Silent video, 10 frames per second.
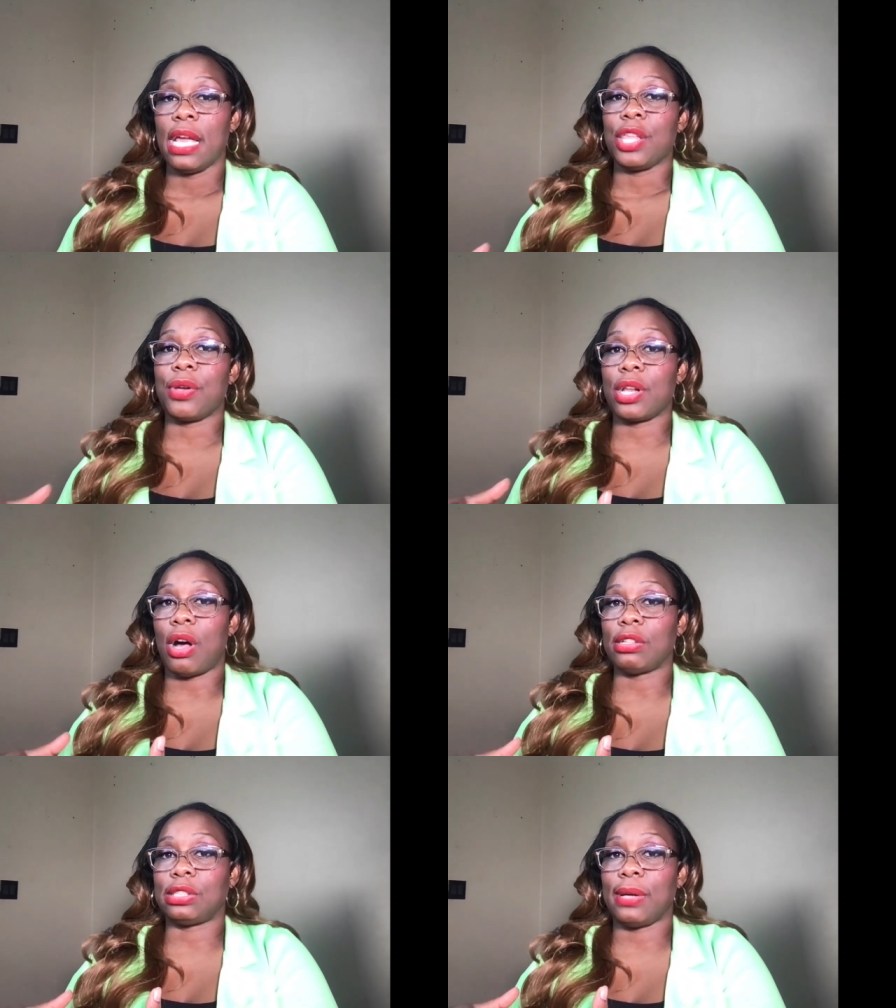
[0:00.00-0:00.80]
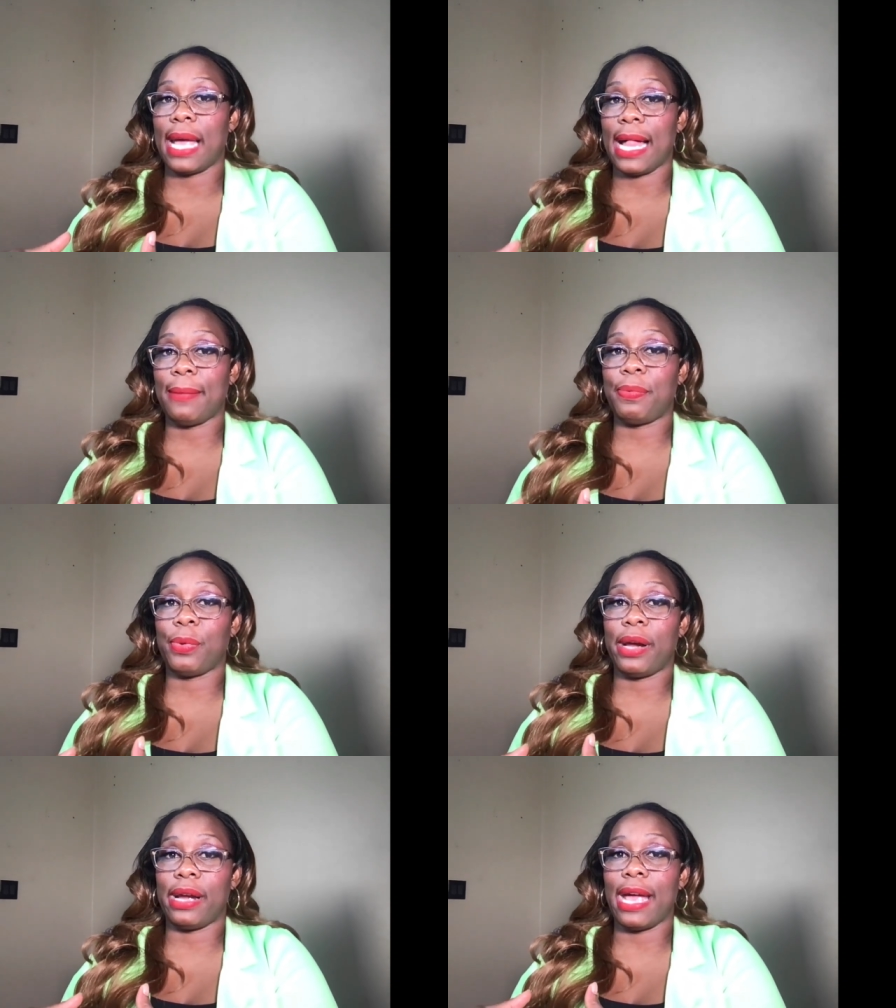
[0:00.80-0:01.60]
You can also help
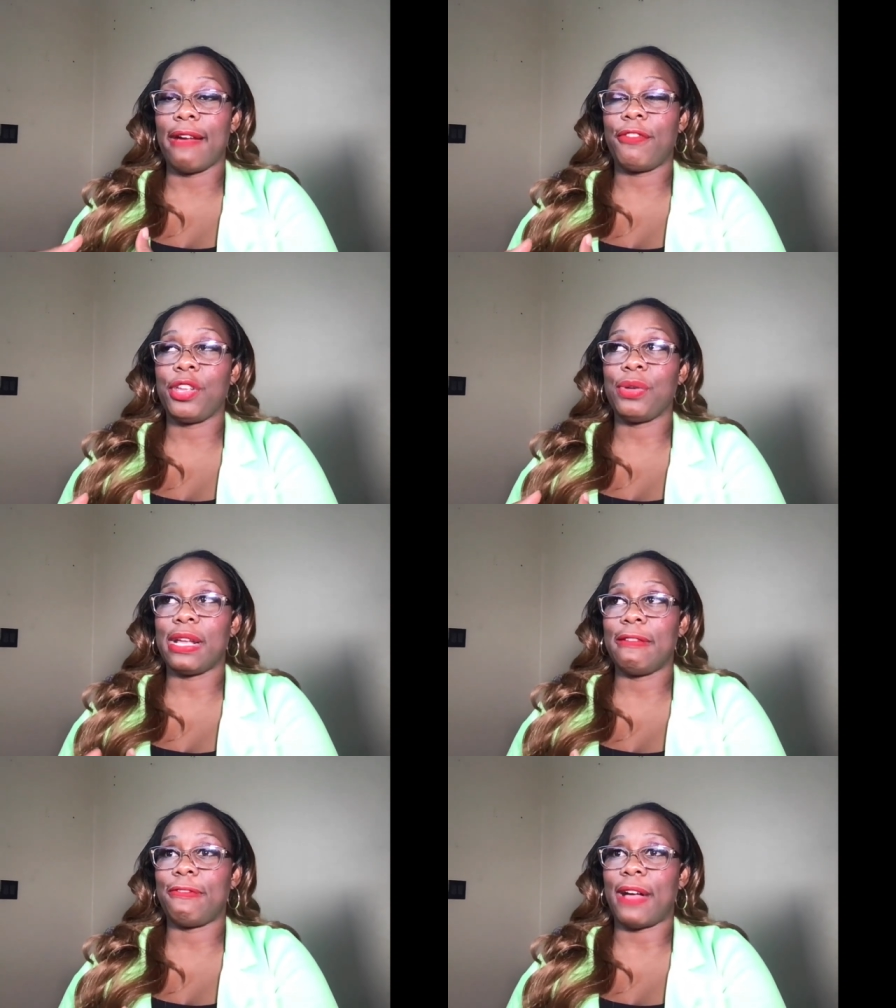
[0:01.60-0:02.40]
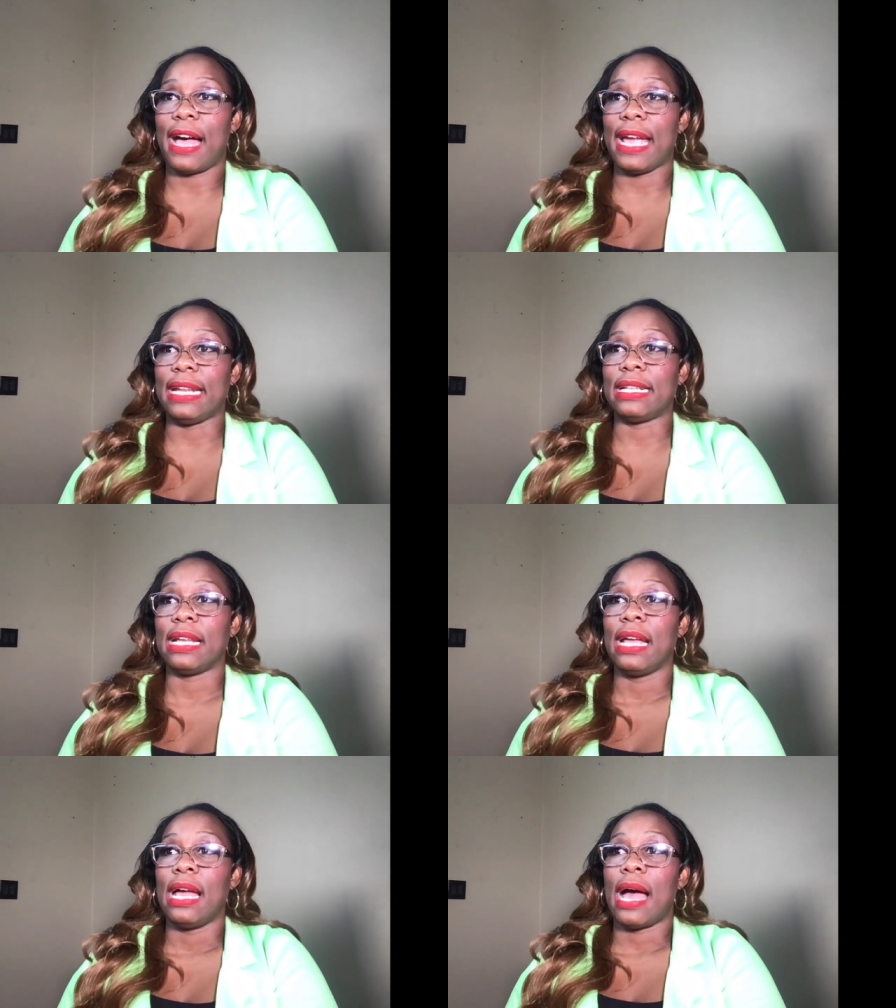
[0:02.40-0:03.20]
wherever you can
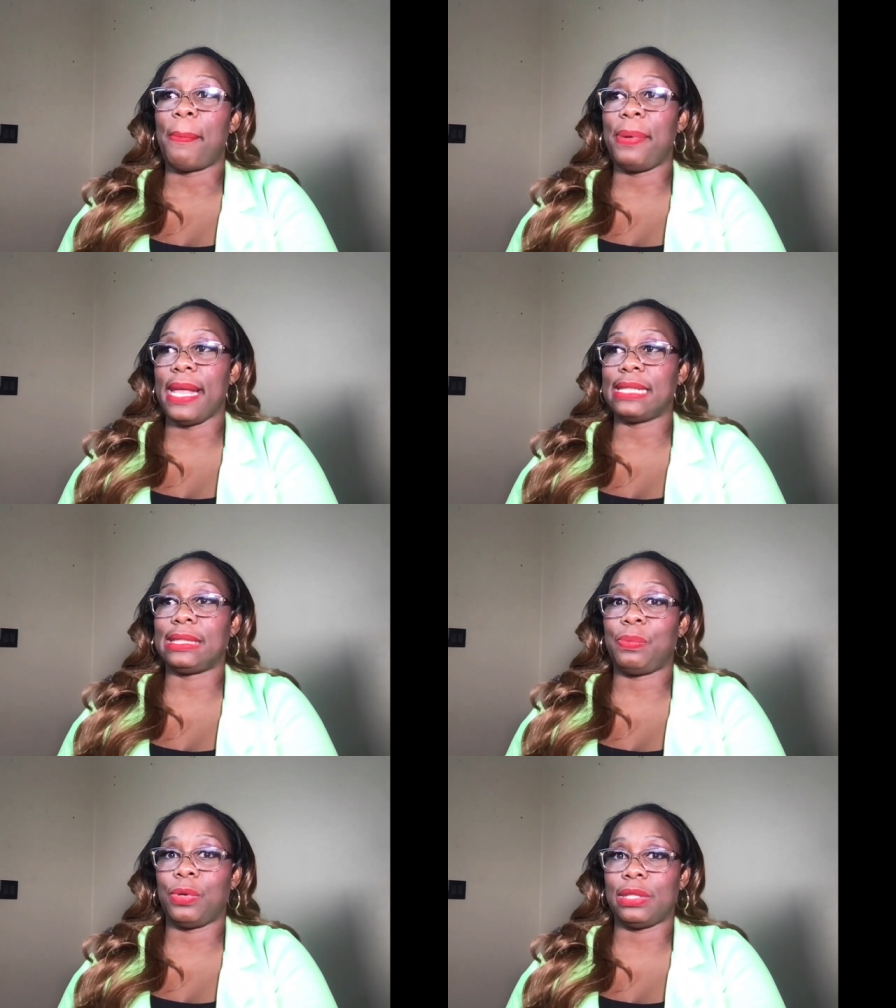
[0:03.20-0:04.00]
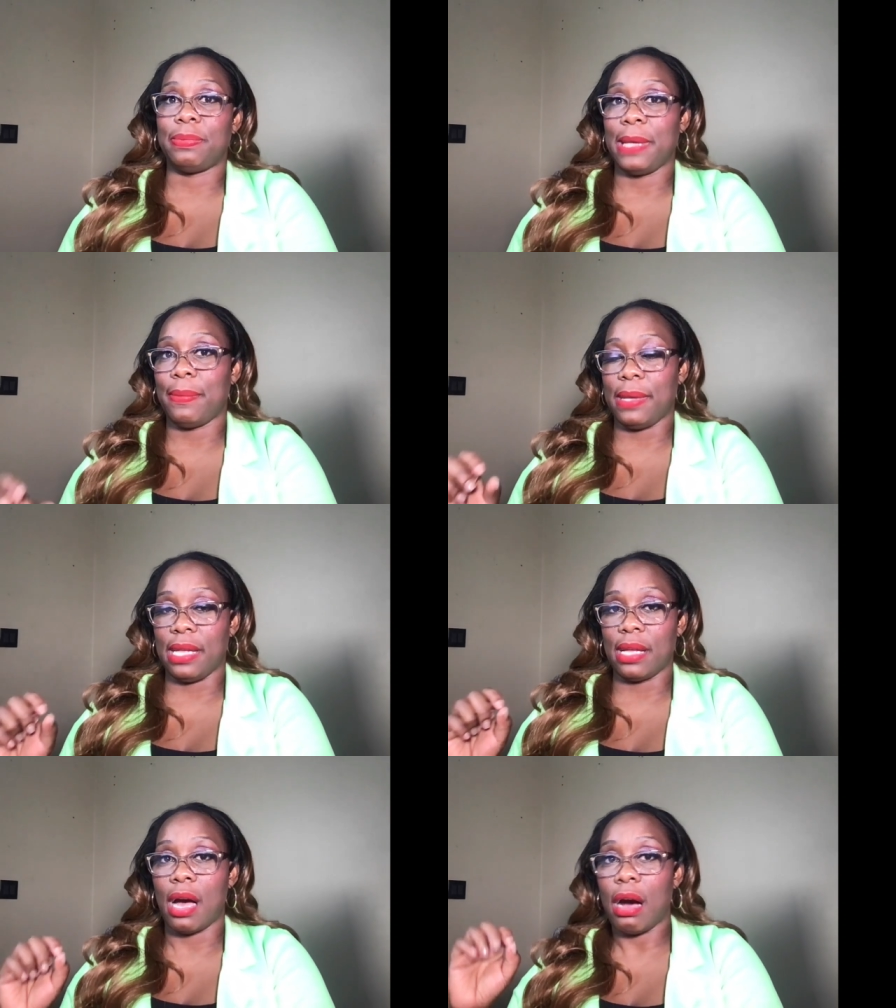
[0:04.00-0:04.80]
find a place to put
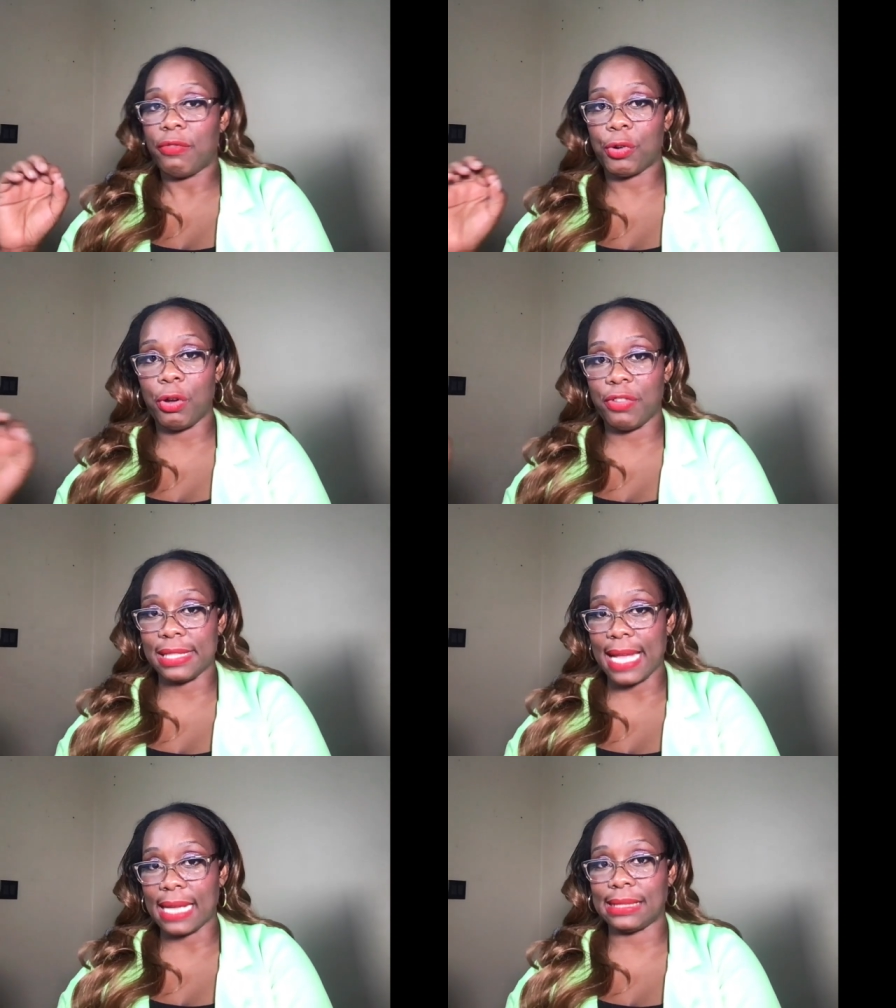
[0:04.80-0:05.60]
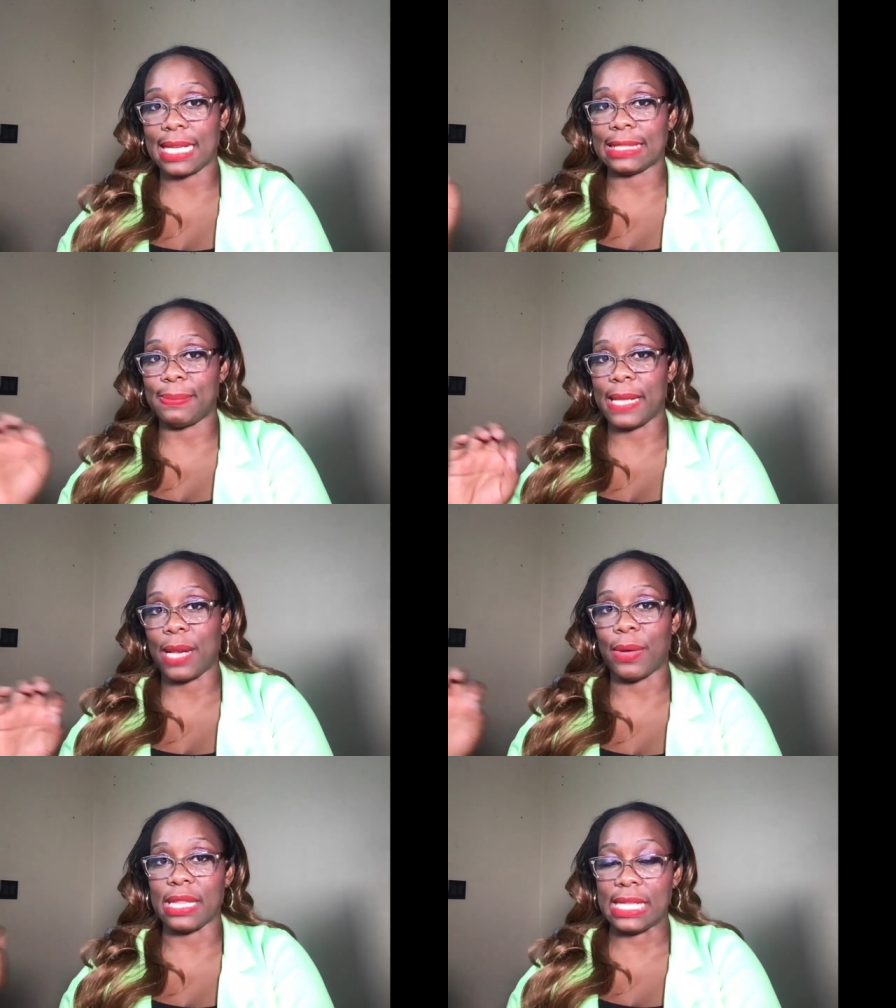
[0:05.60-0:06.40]
maybe hover over text to
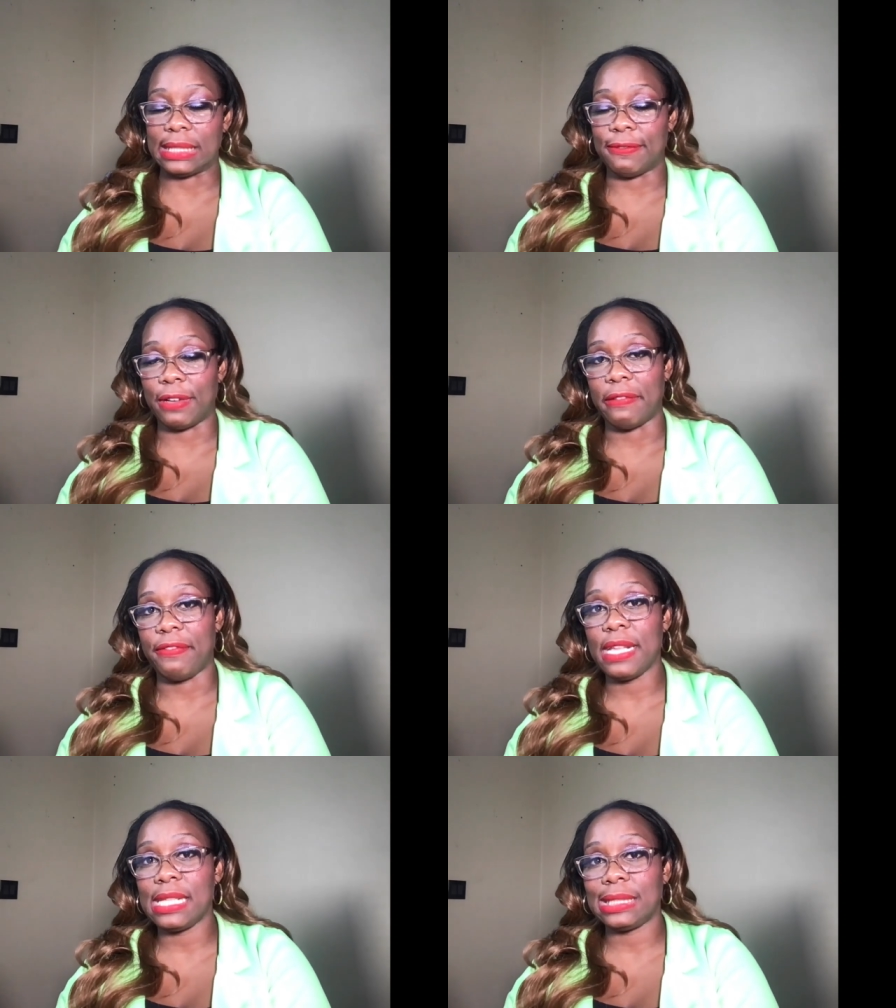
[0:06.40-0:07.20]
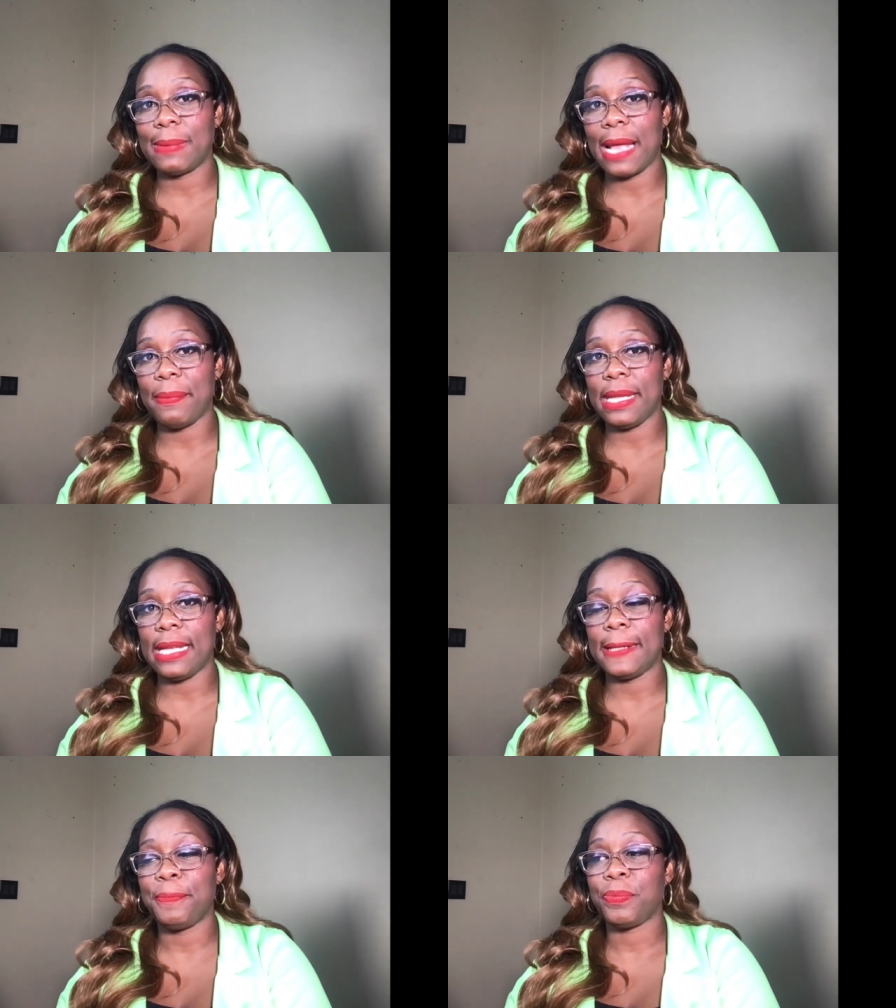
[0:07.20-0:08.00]
explain what these different fields might
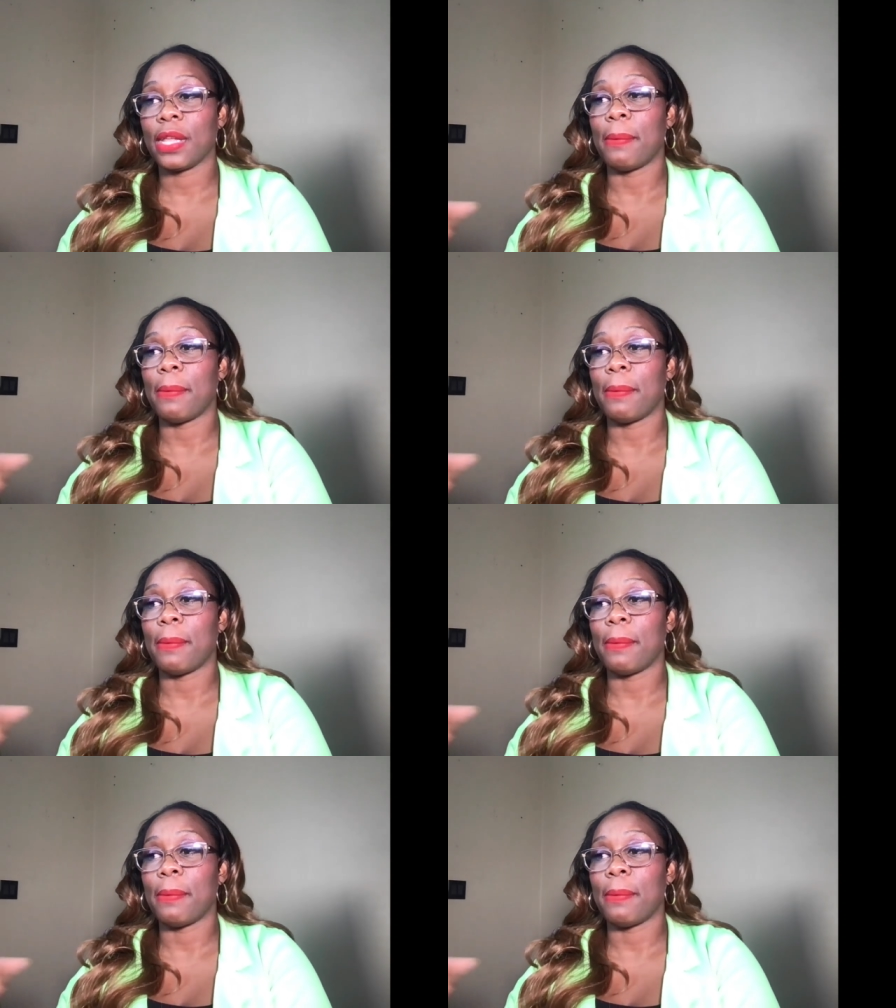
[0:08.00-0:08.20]
mean.